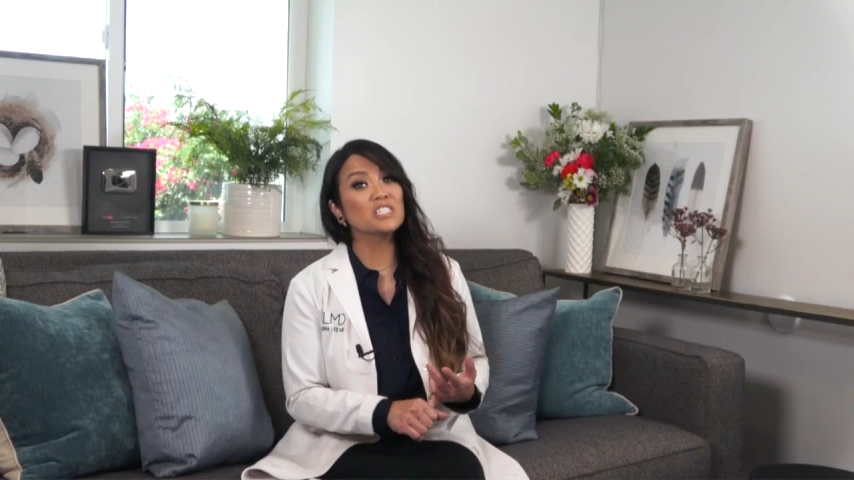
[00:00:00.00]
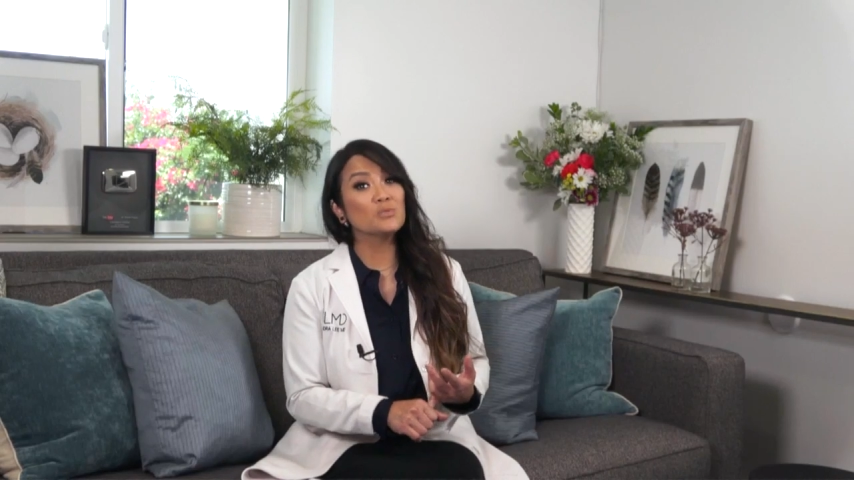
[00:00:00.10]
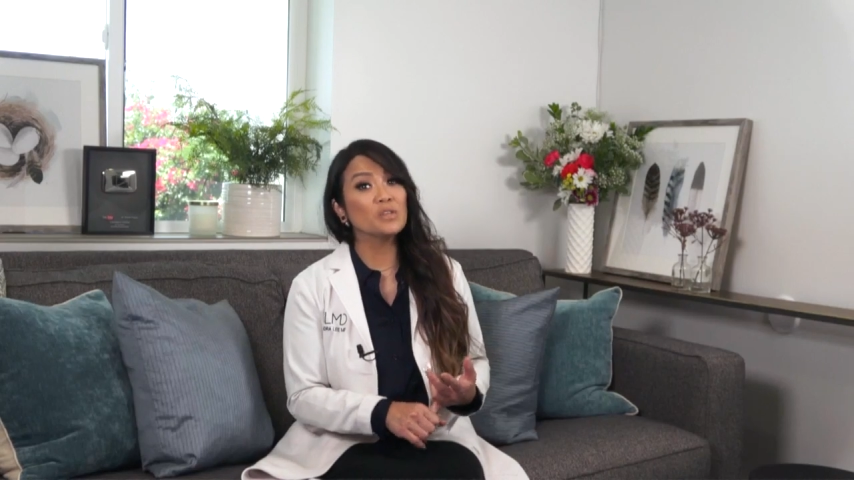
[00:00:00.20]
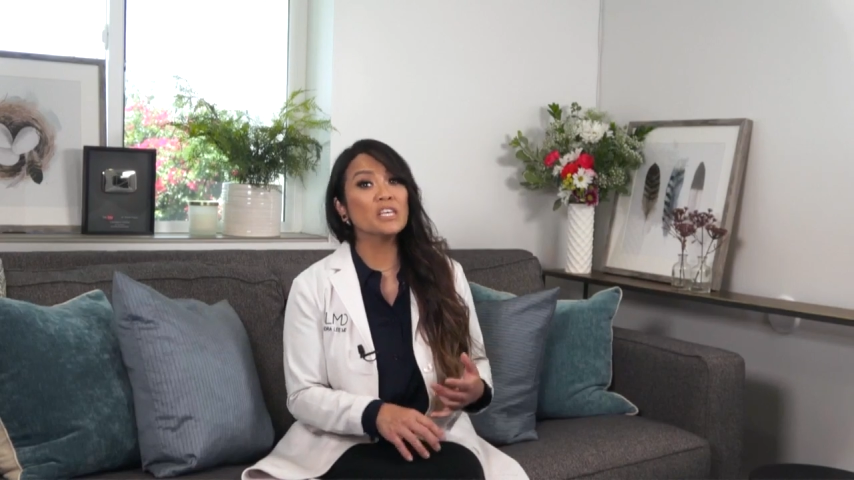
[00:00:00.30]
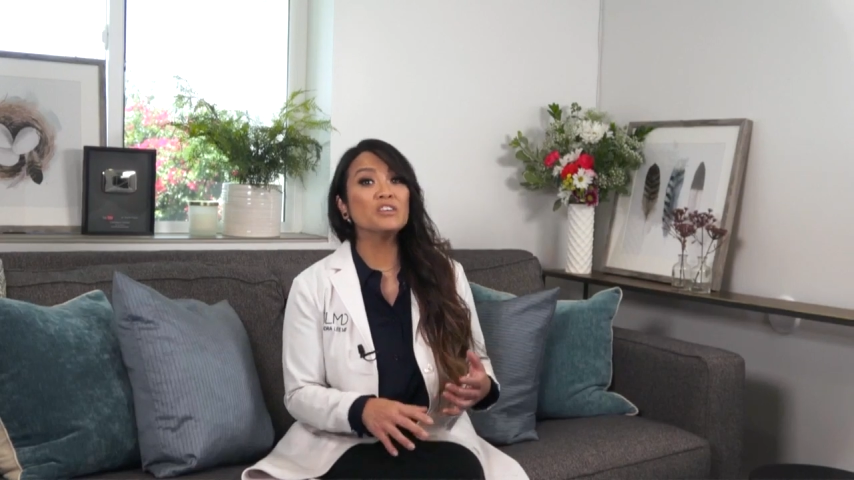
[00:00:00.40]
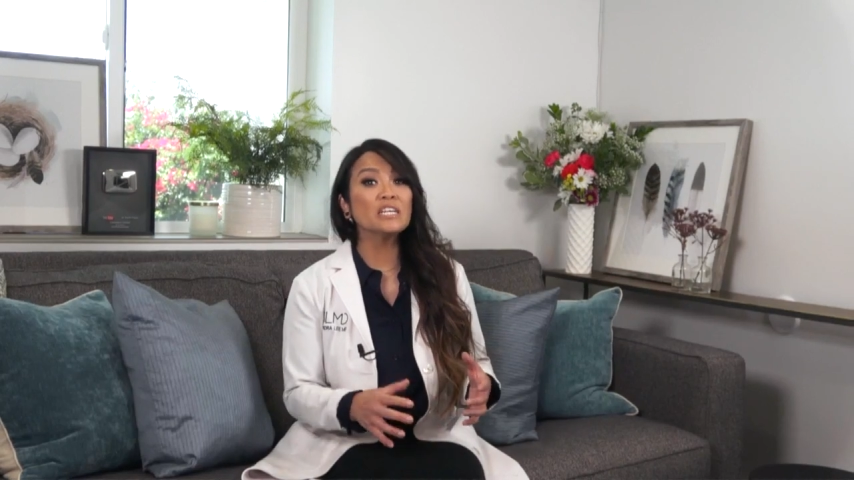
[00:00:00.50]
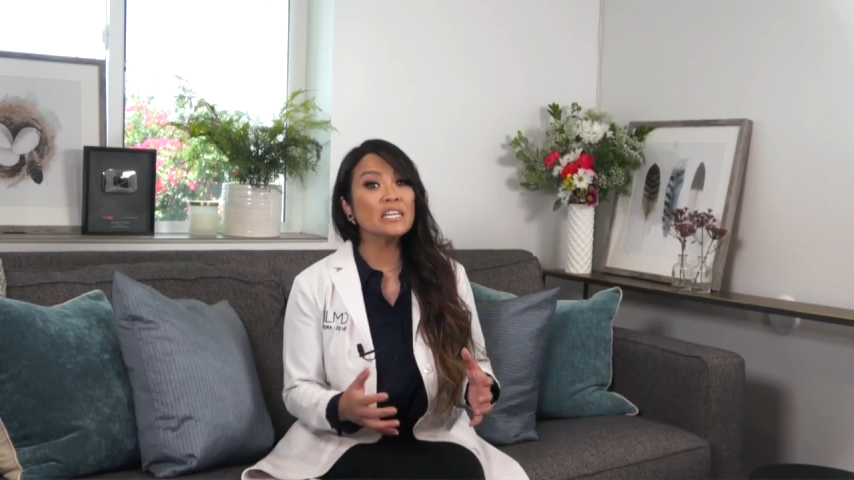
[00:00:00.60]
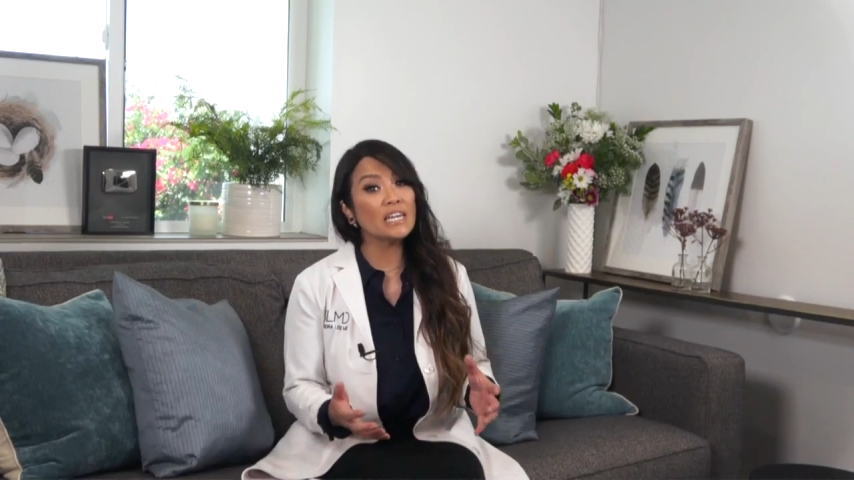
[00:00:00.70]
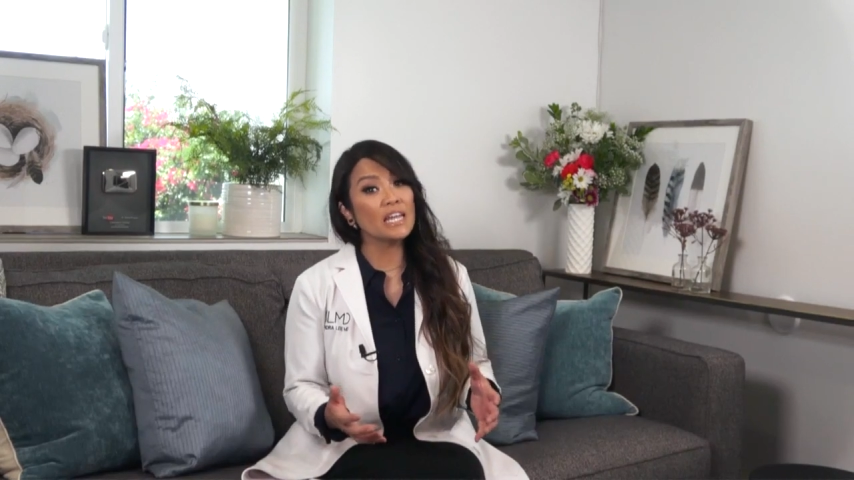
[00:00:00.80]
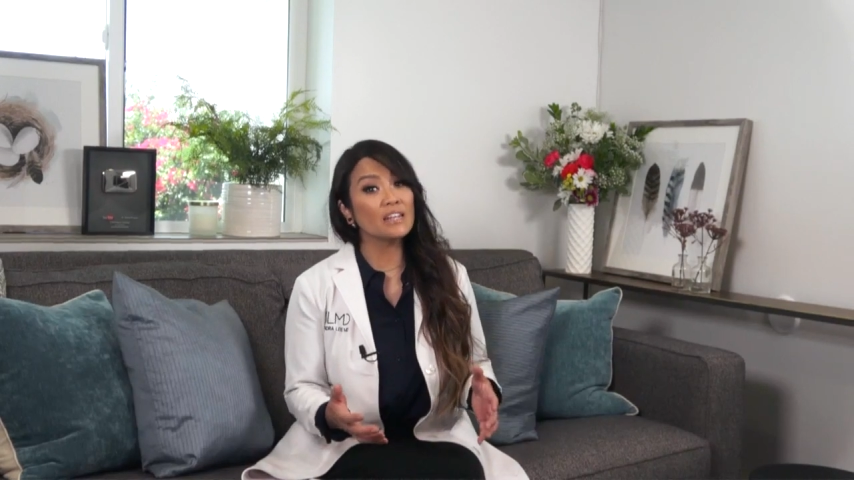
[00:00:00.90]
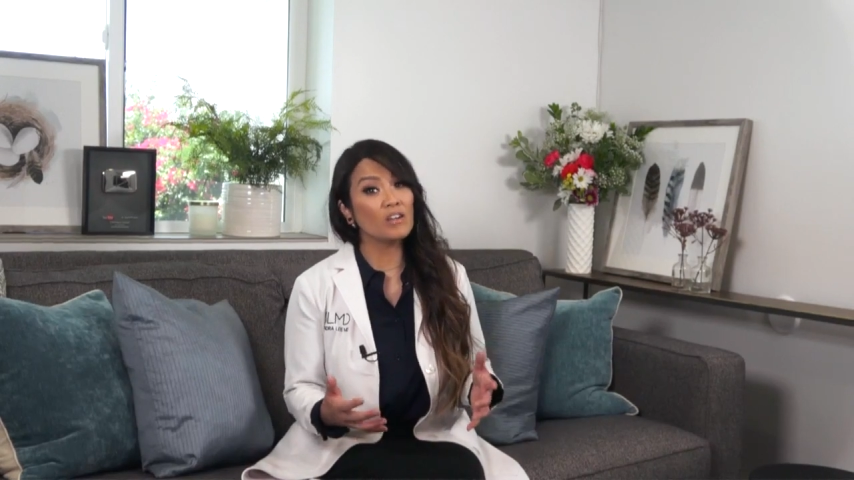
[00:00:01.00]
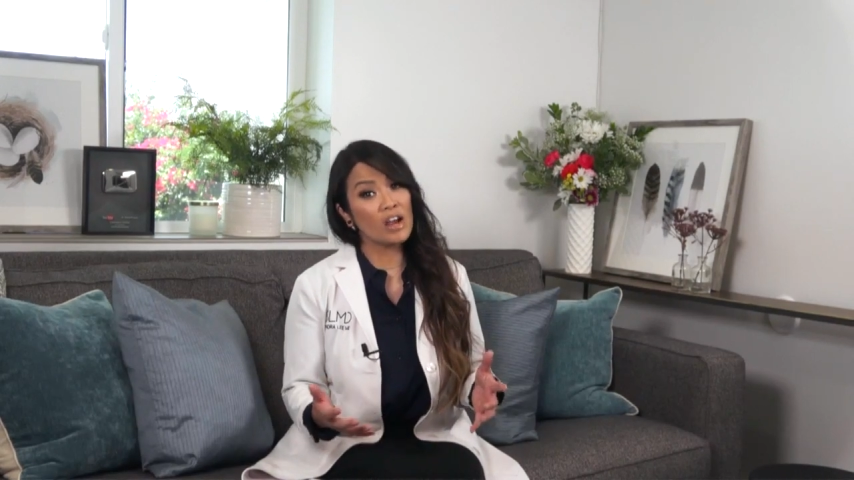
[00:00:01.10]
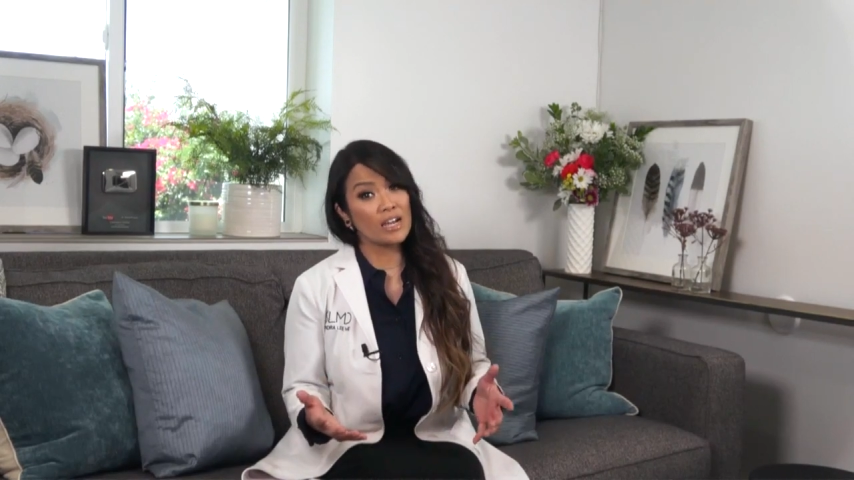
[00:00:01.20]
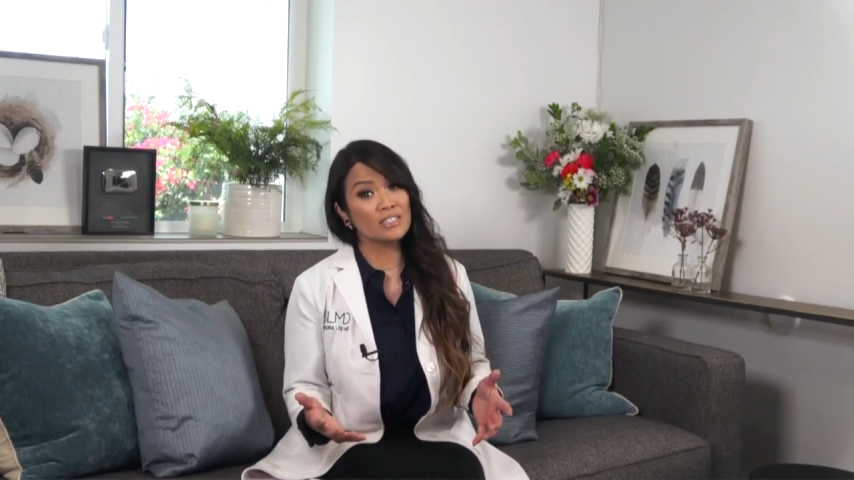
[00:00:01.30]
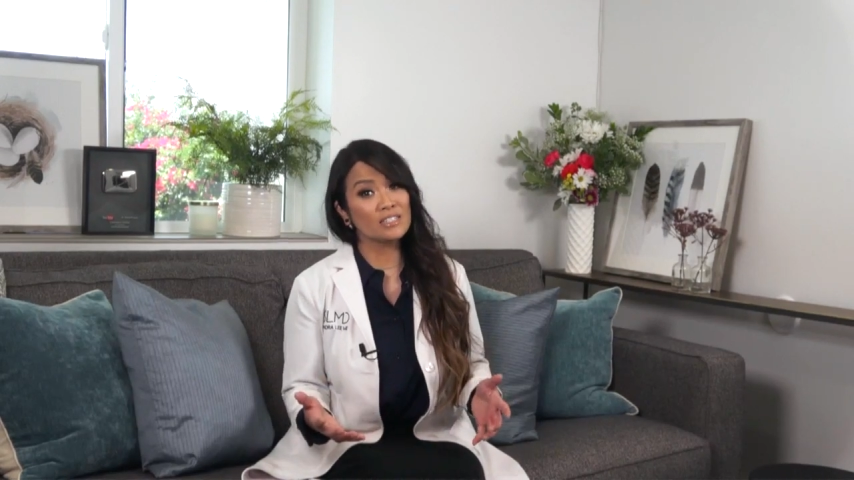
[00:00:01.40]
is the one that you're going to get in our
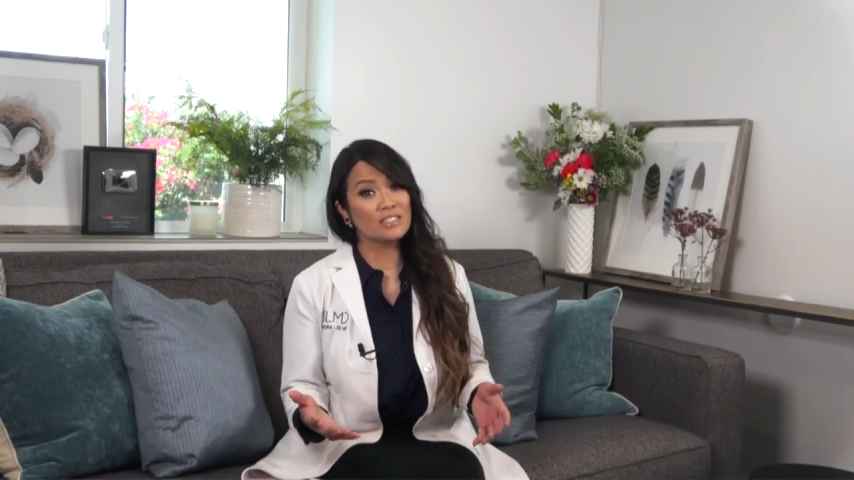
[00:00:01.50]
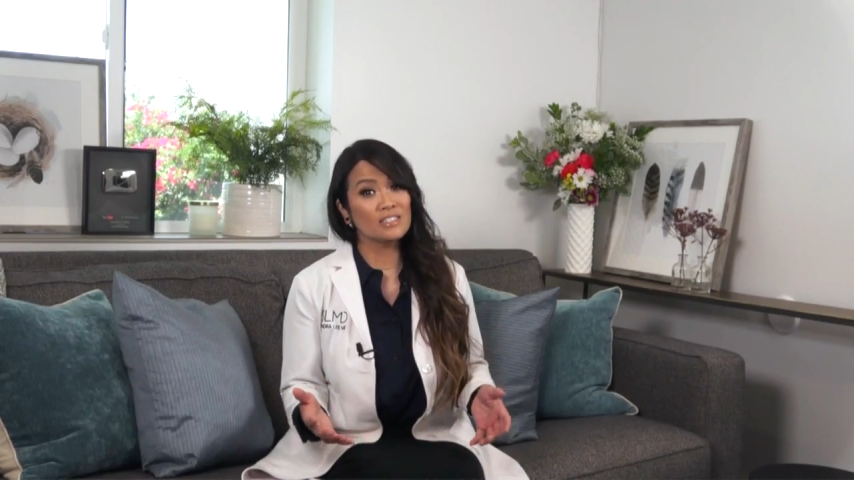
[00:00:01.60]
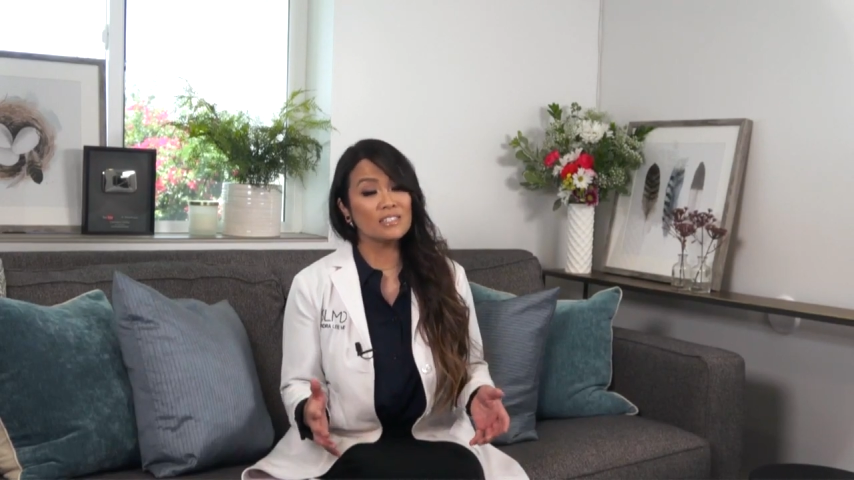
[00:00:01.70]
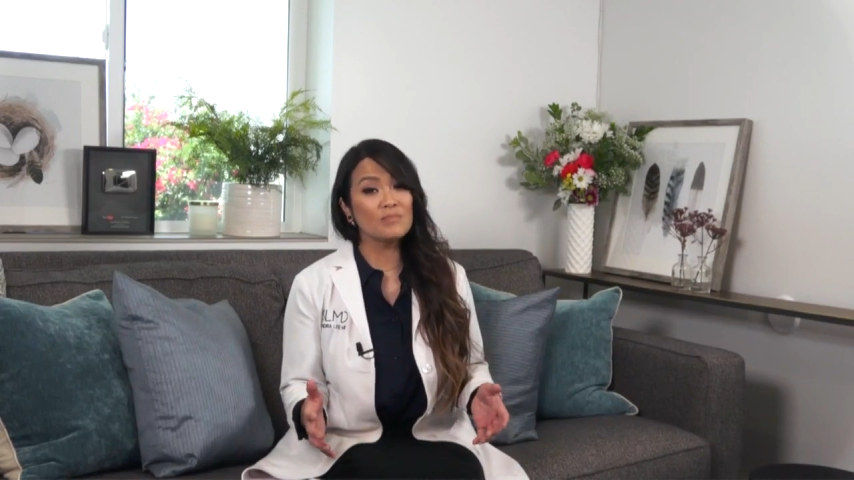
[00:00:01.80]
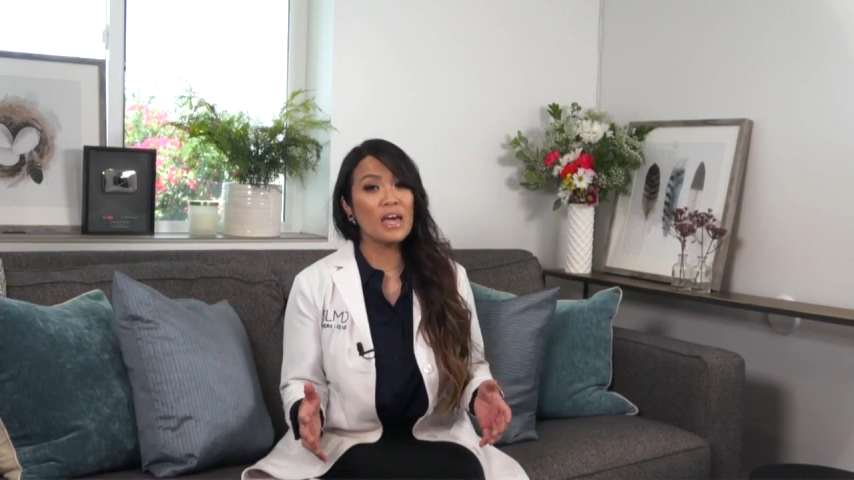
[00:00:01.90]
acne system,